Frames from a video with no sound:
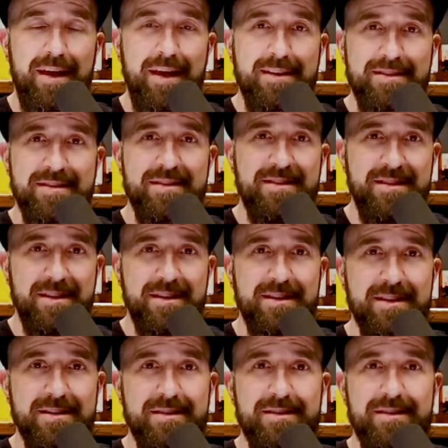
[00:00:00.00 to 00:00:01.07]
It's a
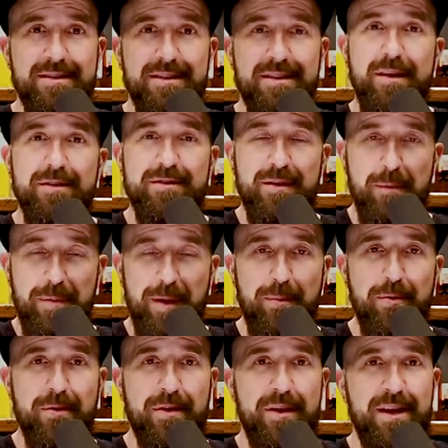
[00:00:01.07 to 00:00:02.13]
sickness. Some
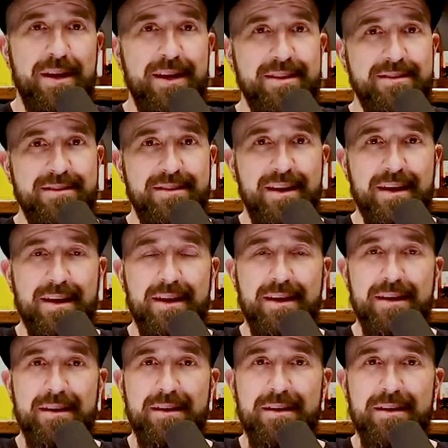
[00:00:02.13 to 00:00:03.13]
people are going to get sick.